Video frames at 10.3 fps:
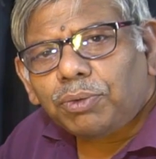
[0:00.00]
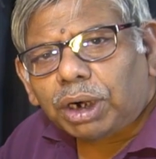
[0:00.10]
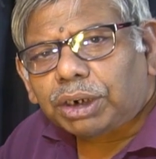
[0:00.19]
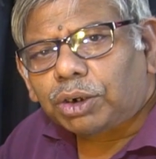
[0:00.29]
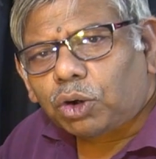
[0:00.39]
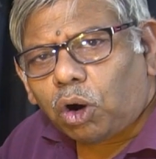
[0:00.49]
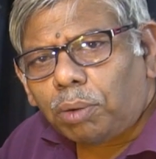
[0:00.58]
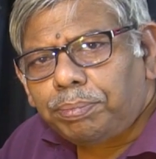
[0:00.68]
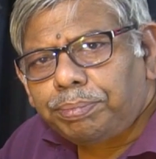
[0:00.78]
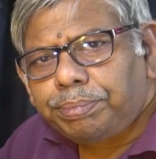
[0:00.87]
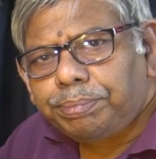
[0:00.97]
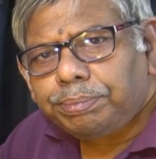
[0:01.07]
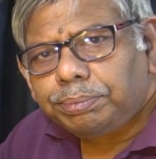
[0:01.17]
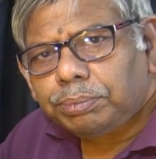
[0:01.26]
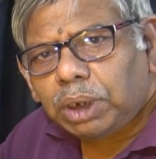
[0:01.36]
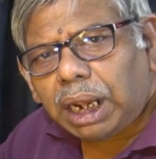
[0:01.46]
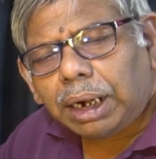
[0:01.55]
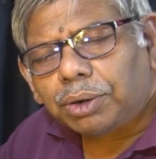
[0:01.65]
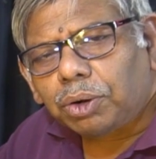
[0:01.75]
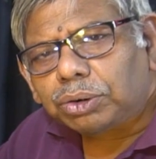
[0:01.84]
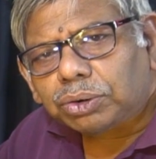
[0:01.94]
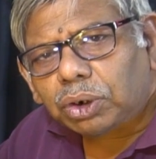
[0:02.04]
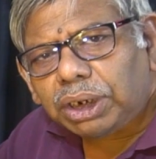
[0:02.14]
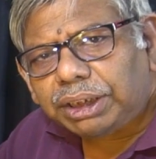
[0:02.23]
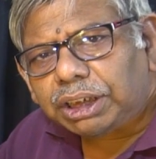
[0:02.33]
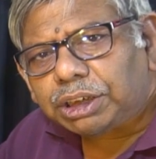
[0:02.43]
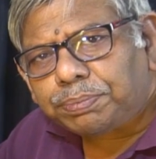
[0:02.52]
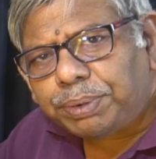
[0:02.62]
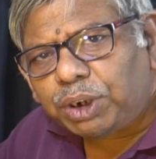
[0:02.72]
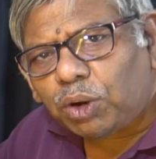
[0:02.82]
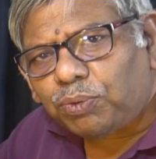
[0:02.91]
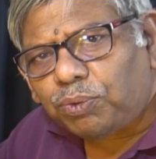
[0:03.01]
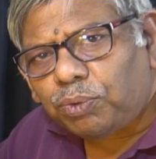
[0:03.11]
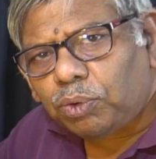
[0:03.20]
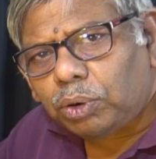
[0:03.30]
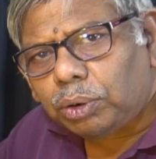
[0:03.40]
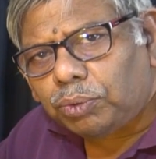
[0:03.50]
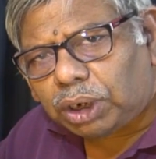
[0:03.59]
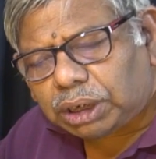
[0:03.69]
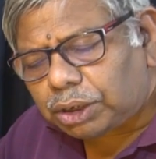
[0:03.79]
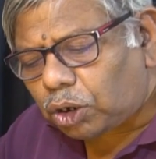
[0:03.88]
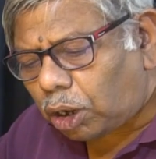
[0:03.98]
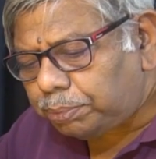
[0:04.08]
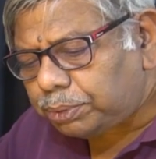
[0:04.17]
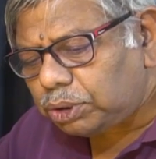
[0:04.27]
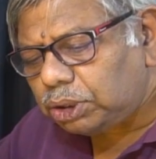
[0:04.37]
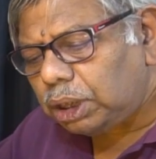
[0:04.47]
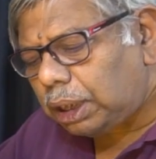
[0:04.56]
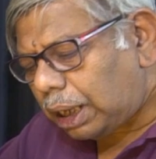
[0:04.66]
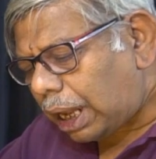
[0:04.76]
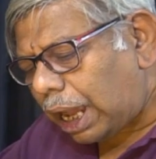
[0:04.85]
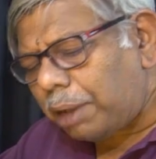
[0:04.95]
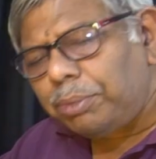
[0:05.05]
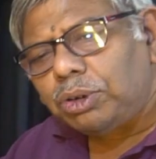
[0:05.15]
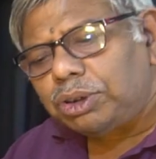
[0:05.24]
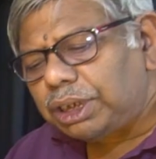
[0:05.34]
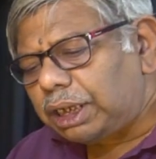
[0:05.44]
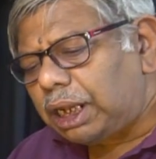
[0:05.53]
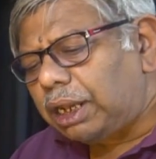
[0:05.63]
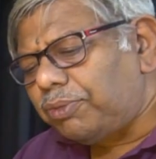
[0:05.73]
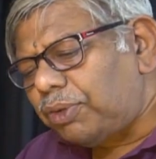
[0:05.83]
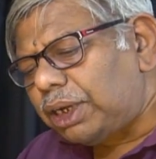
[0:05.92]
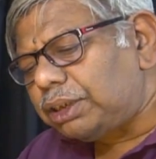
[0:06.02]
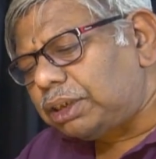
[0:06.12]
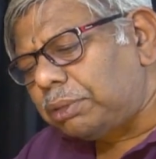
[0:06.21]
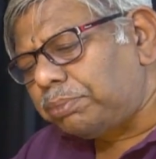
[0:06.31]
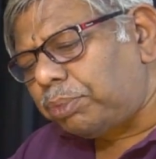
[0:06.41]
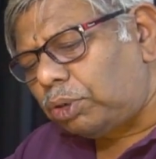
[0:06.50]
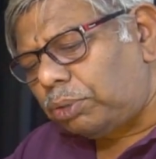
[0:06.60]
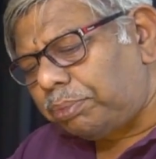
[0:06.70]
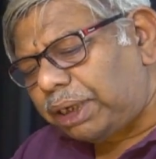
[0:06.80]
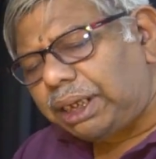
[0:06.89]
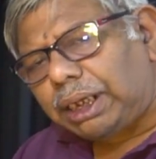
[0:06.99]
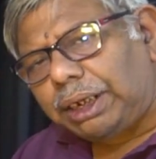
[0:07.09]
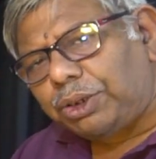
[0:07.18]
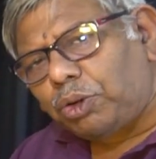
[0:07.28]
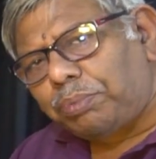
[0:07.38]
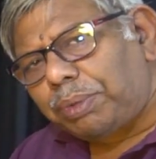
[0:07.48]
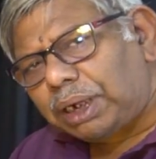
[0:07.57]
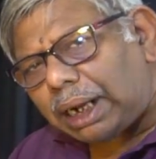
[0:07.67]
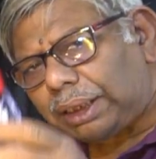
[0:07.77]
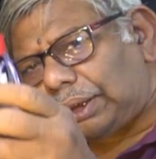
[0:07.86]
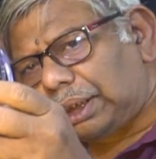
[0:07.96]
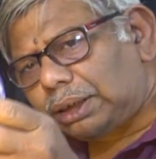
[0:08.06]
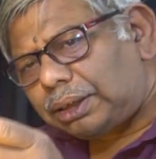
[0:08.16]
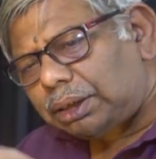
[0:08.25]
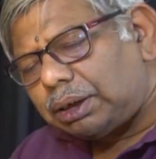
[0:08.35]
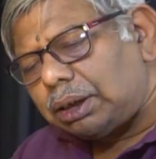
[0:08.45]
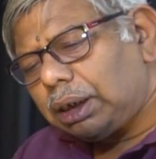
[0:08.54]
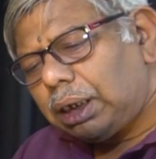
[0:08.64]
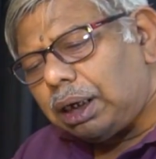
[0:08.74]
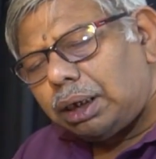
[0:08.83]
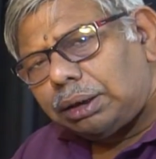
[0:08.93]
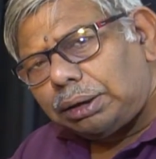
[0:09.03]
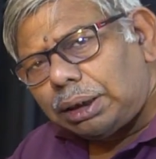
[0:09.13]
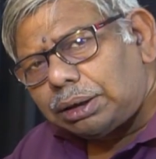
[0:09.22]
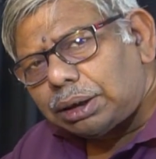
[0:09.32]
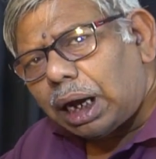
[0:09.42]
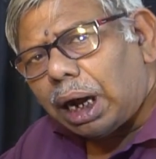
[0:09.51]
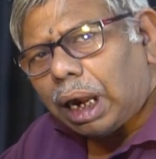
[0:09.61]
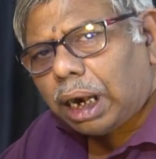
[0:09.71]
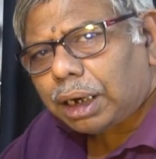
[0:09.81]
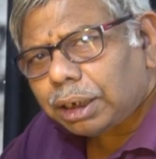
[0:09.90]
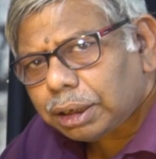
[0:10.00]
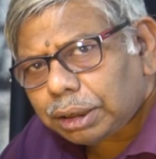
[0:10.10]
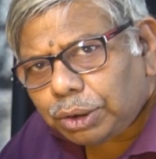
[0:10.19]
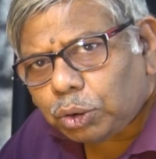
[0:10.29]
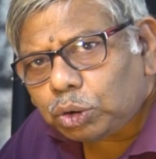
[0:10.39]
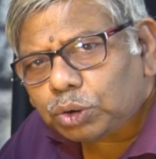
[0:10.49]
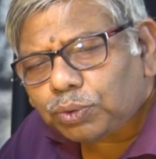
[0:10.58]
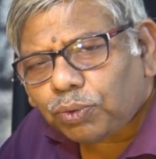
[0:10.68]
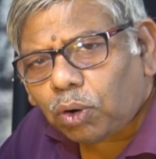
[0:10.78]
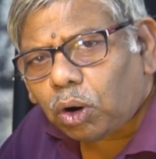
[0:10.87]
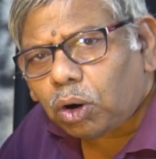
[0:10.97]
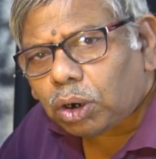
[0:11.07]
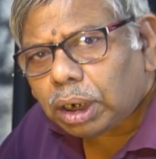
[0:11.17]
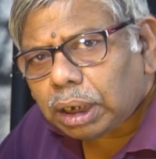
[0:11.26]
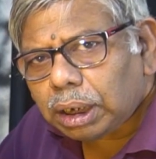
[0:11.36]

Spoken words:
water drop and controlling the speed of water drops, I'm using a very simple medical equipment like this. These are used for